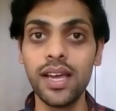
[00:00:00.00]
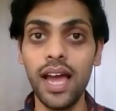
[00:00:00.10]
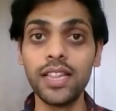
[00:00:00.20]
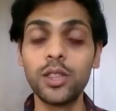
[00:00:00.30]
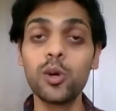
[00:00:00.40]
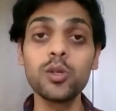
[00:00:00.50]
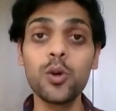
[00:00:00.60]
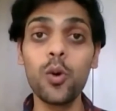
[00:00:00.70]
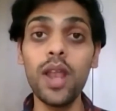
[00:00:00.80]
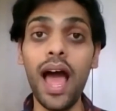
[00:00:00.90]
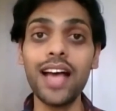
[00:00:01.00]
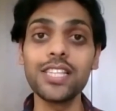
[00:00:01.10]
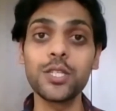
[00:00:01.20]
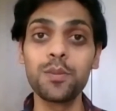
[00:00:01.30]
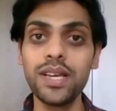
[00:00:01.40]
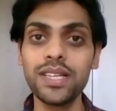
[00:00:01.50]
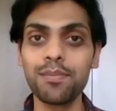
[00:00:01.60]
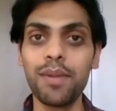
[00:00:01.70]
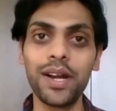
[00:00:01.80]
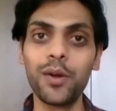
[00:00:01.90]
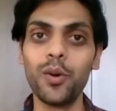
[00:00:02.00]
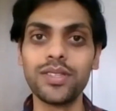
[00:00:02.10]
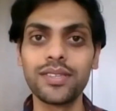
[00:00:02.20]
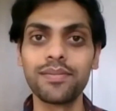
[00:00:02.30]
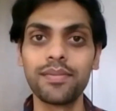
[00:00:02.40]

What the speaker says: and those goals has to be a smart goals.